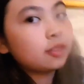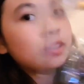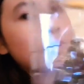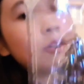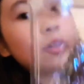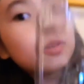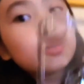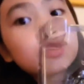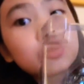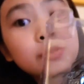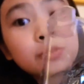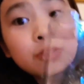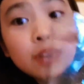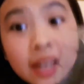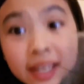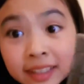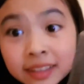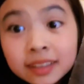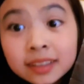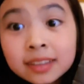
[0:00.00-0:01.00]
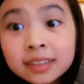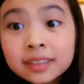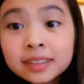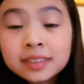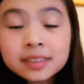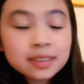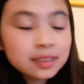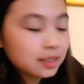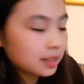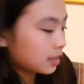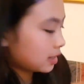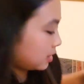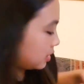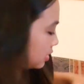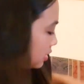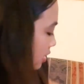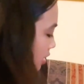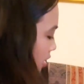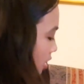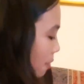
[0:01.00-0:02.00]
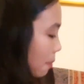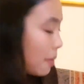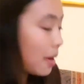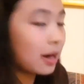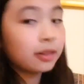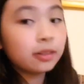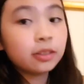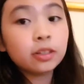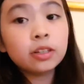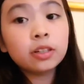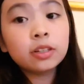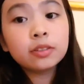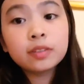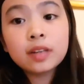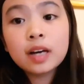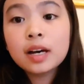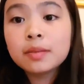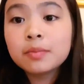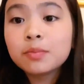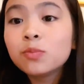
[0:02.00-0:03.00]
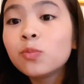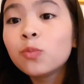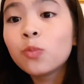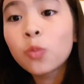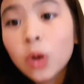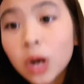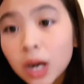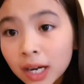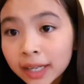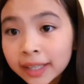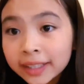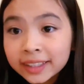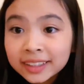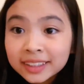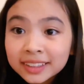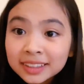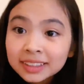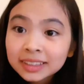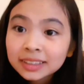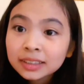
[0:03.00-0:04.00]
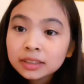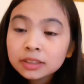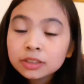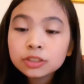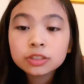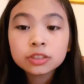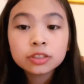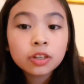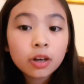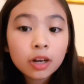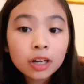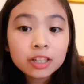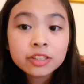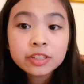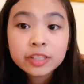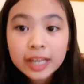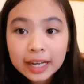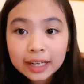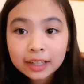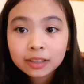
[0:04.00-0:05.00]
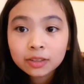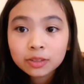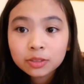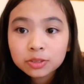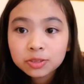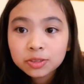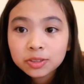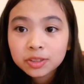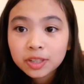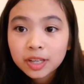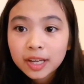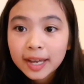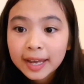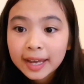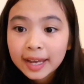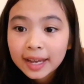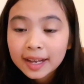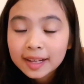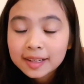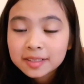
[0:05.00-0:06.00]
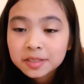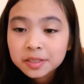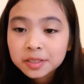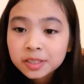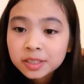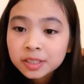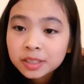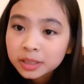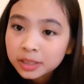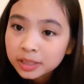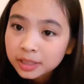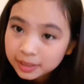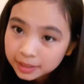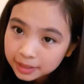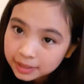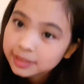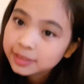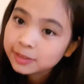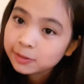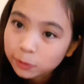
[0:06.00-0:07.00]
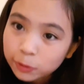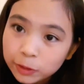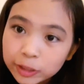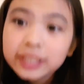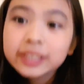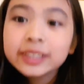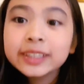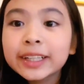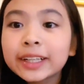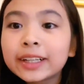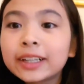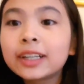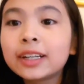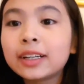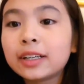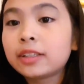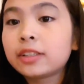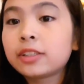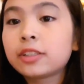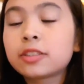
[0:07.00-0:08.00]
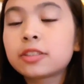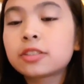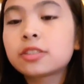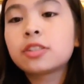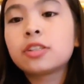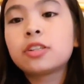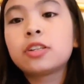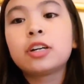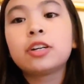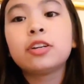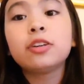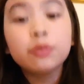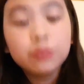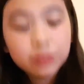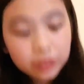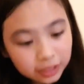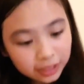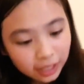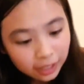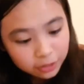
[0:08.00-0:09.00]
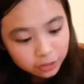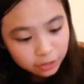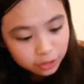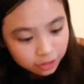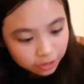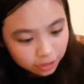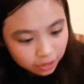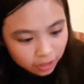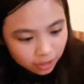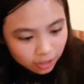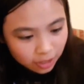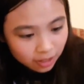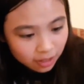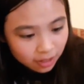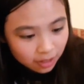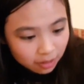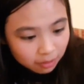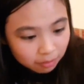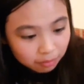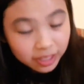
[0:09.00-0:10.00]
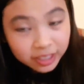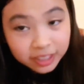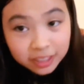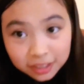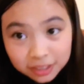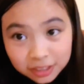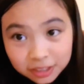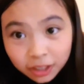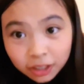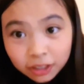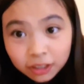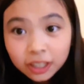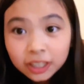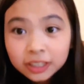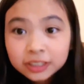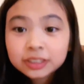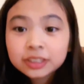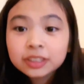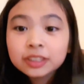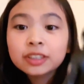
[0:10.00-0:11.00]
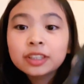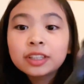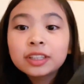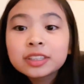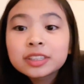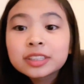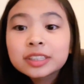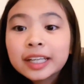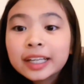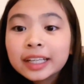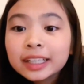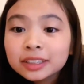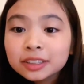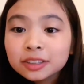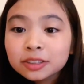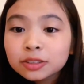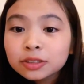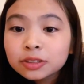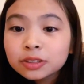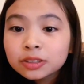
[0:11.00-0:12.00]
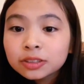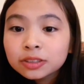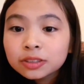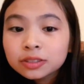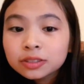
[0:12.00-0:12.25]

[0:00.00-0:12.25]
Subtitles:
horrendous amount of wire just got untangled, and it's really hard. So I don't think they should make it so hard to untangle